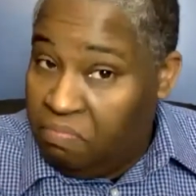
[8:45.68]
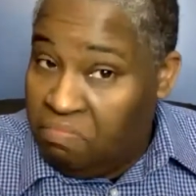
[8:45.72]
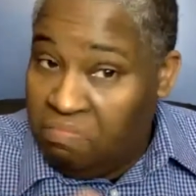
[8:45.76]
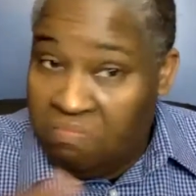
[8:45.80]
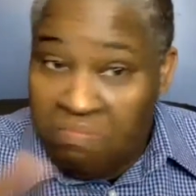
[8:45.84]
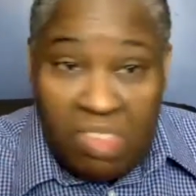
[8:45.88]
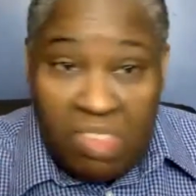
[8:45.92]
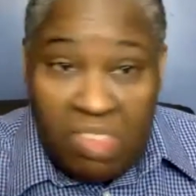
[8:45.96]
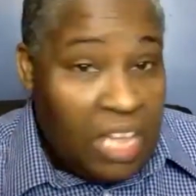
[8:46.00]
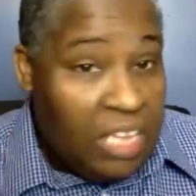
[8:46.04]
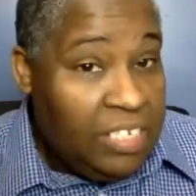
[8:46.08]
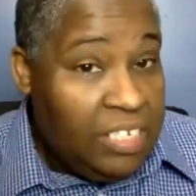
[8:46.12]

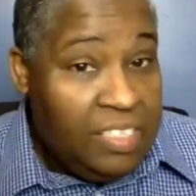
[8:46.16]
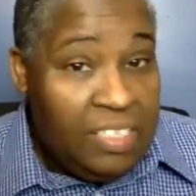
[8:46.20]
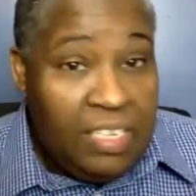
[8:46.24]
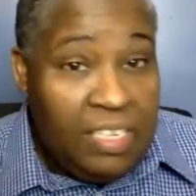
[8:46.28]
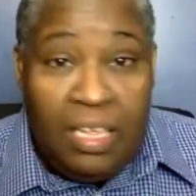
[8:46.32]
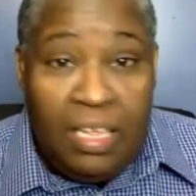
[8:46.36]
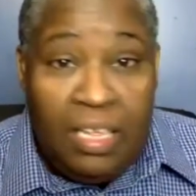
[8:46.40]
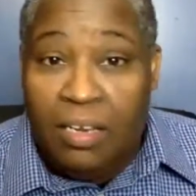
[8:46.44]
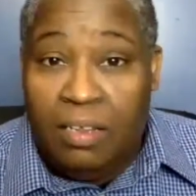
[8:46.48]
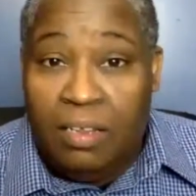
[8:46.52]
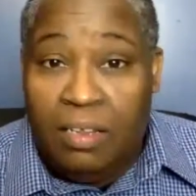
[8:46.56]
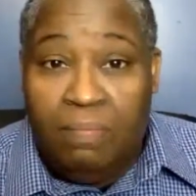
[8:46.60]
That's
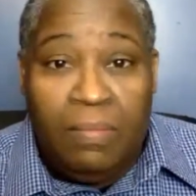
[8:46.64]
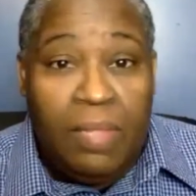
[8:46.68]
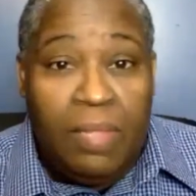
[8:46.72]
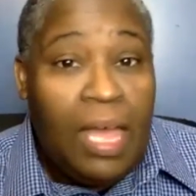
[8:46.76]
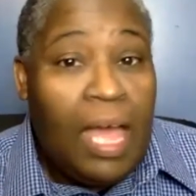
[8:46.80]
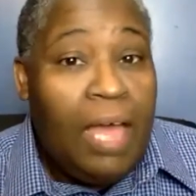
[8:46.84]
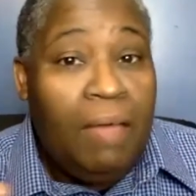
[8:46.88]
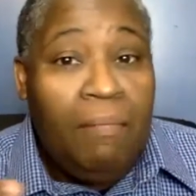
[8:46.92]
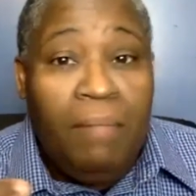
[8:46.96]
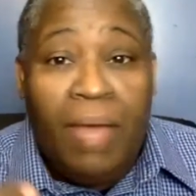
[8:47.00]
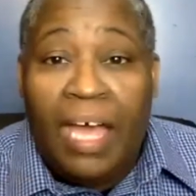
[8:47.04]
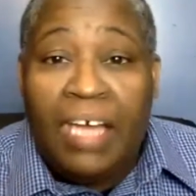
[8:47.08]
it.
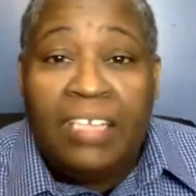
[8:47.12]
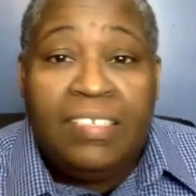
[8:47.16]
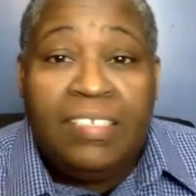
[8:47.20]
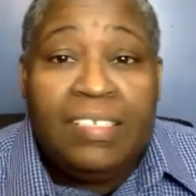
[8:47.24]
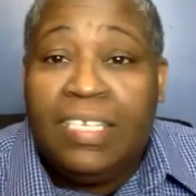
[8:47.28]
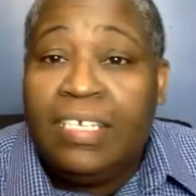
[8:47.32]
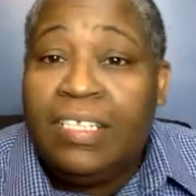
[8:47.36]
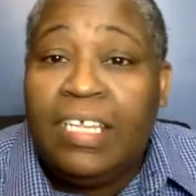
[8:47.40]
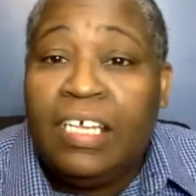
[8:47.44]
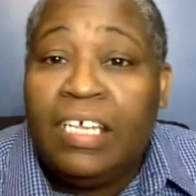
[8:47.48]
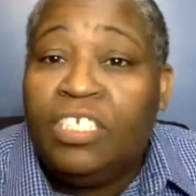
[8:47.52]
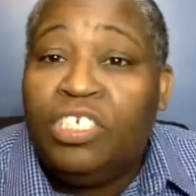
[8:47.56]
I'm
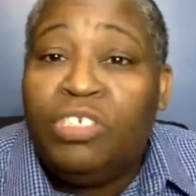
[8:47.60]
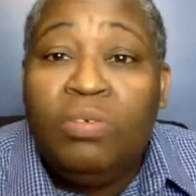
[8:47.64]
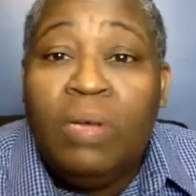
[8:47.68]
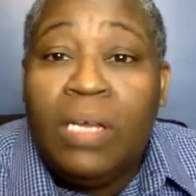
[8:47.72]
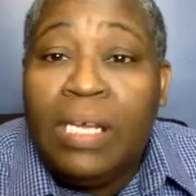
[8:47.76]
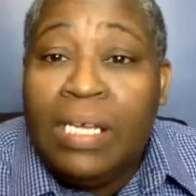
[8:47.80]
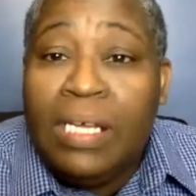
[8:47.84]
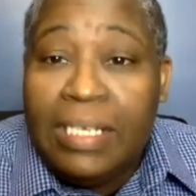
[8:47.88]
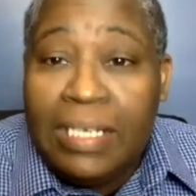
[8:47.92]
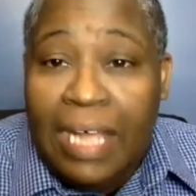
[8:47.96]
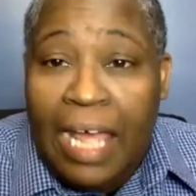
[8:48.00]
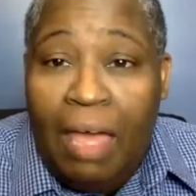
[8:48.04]
asking that you
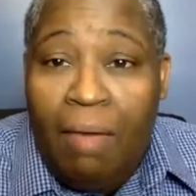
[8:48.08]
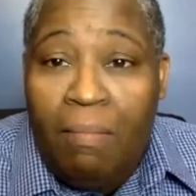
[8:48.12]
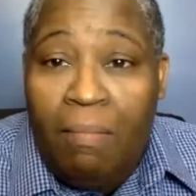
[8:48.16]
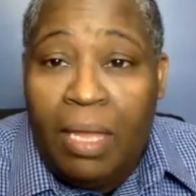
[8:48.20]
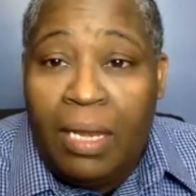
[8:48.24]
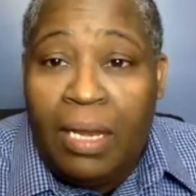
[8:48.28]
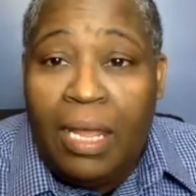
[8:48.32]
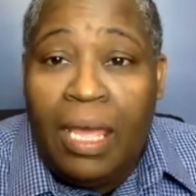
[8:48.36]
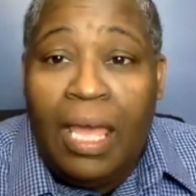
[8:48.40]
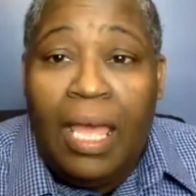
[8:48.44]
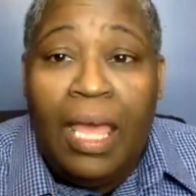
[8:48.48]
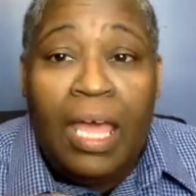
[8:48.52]

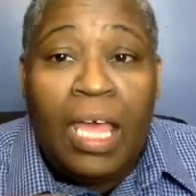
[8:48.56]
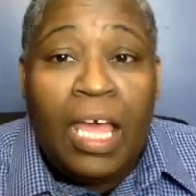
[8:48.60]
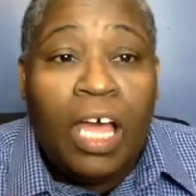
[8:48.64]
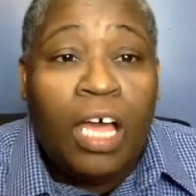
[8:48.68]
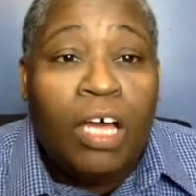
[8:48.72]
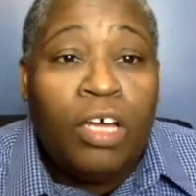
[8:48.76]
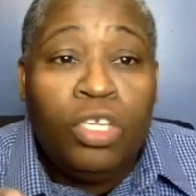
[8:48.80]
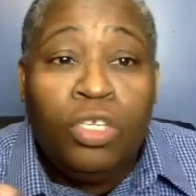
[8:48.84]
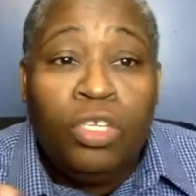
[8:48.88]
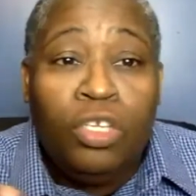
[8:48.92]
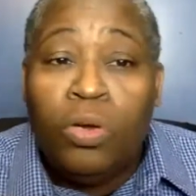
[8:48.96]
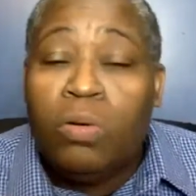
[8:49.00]
examine how
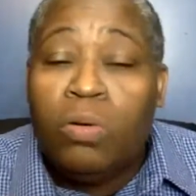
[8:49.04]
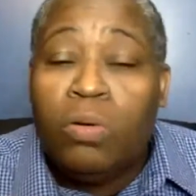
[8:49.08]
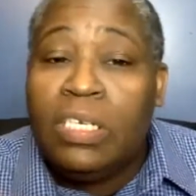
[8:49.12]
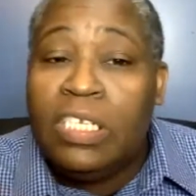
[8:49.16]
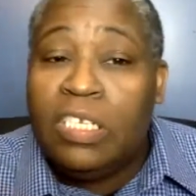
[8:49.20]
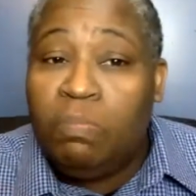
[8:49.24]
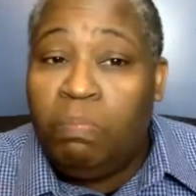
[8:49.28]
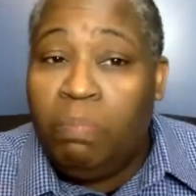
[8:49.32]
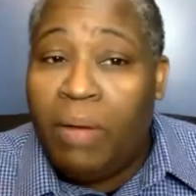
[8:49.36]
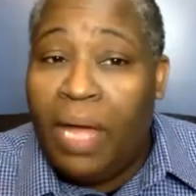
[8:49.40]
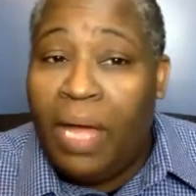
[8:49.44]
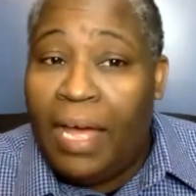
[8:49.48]
your
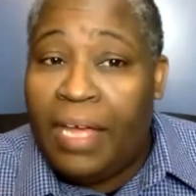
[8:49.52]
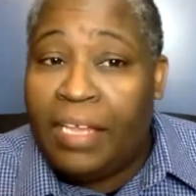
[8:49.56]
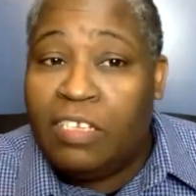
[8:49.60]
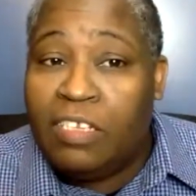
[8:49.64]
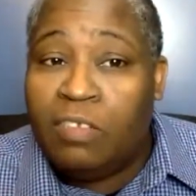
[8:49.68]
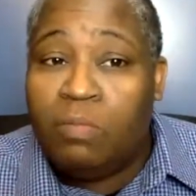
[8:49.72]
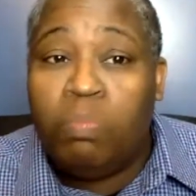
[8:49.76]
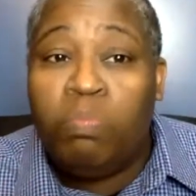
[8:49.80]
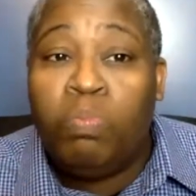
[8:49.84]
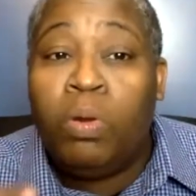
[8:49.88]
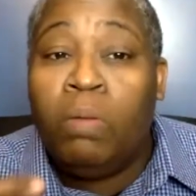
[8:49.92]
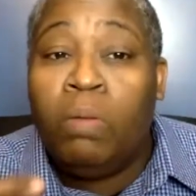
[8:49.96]
response
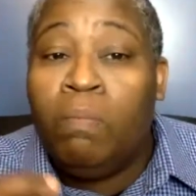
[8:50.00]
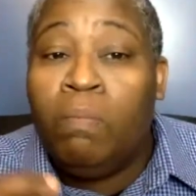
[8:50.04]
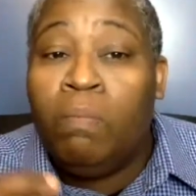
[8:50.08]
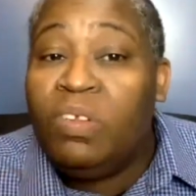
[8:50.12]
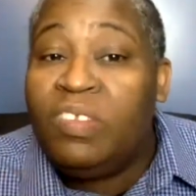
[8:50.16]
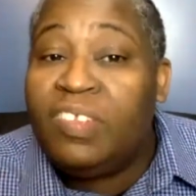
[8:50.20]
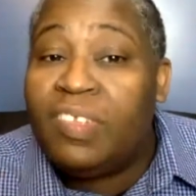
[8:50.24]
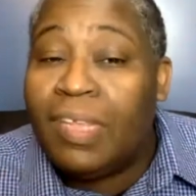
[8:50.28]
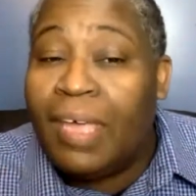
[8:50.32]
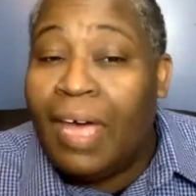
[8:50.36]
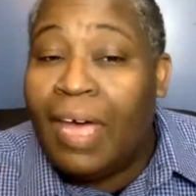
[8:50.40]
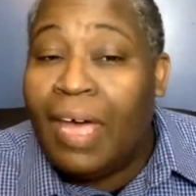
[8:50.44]

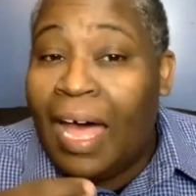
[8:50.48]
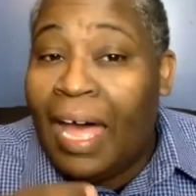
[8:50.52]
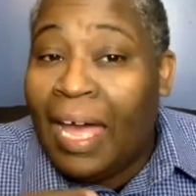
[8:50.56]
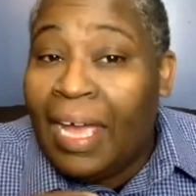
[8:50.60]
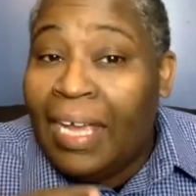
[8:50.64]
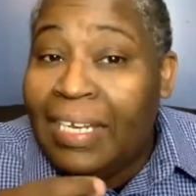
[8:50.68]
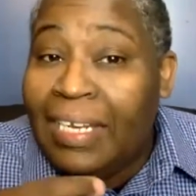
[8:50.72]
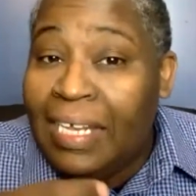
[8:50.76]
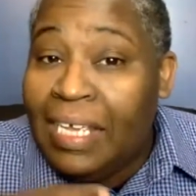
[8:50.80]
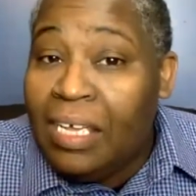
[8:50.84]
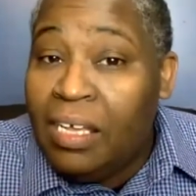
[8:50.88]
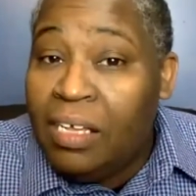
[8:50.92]
promotes the
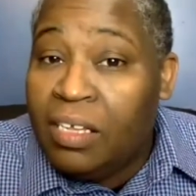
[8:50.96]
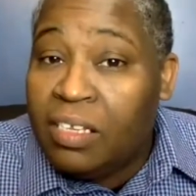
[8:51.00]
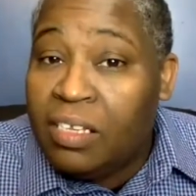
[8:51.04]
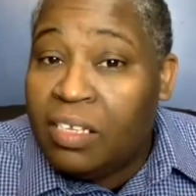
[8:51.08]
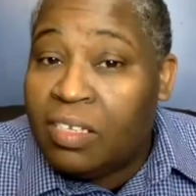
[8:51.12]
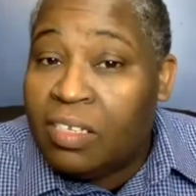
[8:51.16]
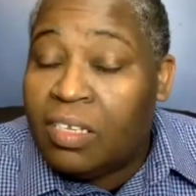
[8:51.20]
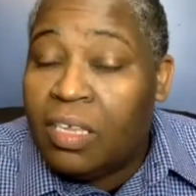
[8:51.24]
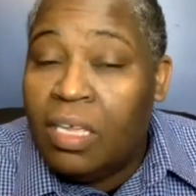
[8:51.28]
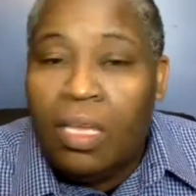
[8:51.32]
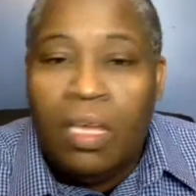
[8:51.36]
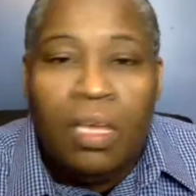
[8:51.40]

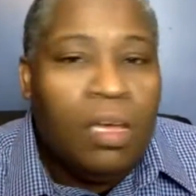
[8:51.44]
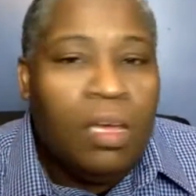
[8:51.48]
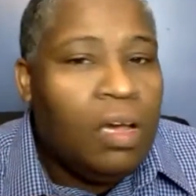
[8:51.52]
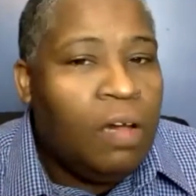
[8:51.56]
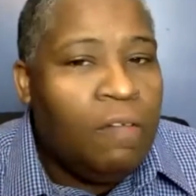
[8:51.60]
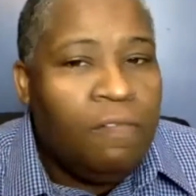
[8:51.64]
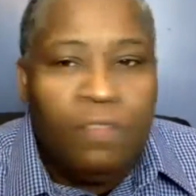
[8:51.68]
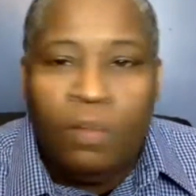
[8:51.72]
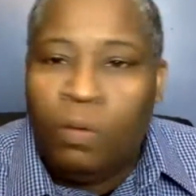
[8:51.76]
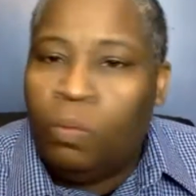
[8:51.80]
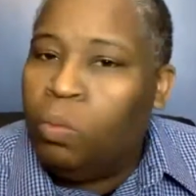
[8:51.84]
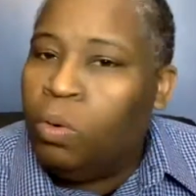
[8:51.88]
ideals
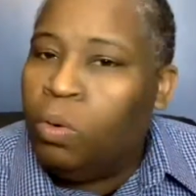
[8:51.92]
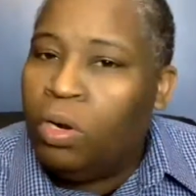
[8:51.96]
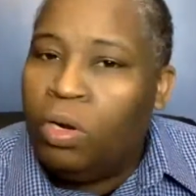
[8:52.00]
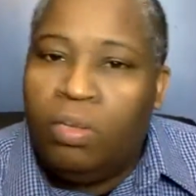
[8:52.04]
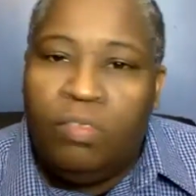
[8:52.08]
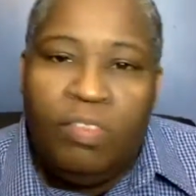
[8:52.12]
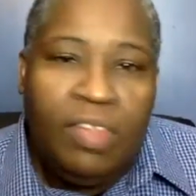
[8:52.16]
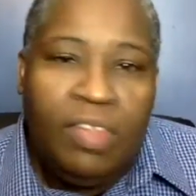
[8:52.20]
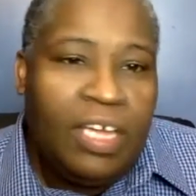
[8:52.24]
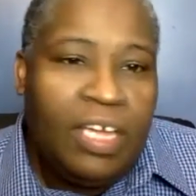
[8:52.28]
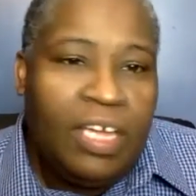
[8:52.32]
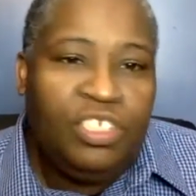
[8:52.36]
of the
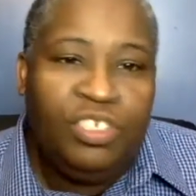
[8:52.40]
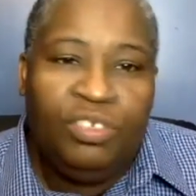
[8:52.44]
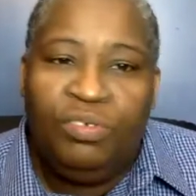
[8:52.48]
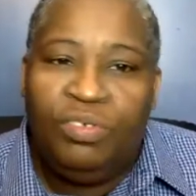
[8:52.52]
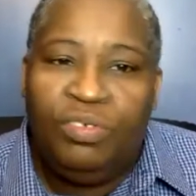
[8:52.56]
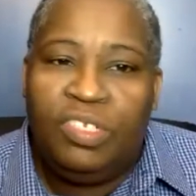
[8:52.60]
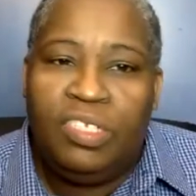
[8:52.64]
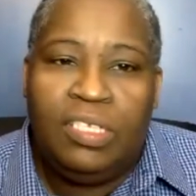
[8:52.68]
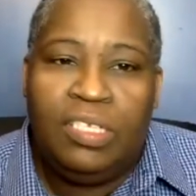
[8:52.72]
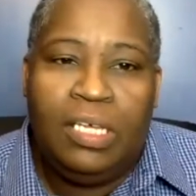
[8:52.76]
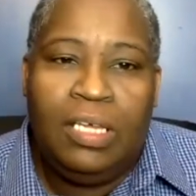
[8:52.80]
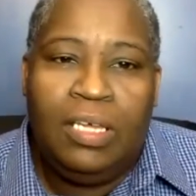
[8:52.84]
world that you
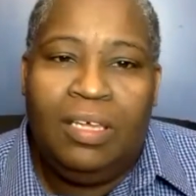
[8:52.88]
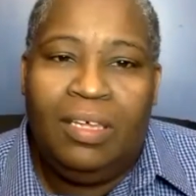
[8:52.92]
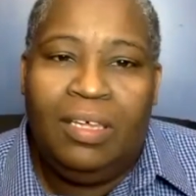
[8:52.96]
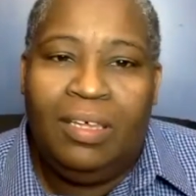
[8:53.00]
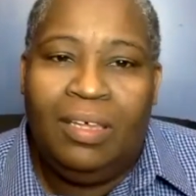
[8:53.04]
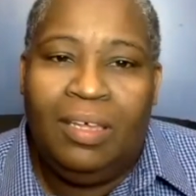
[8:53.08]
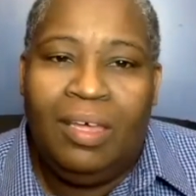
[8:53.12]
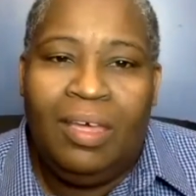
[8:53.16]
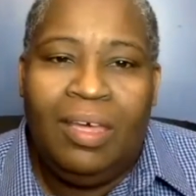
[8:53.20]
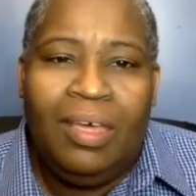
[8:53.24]
seek.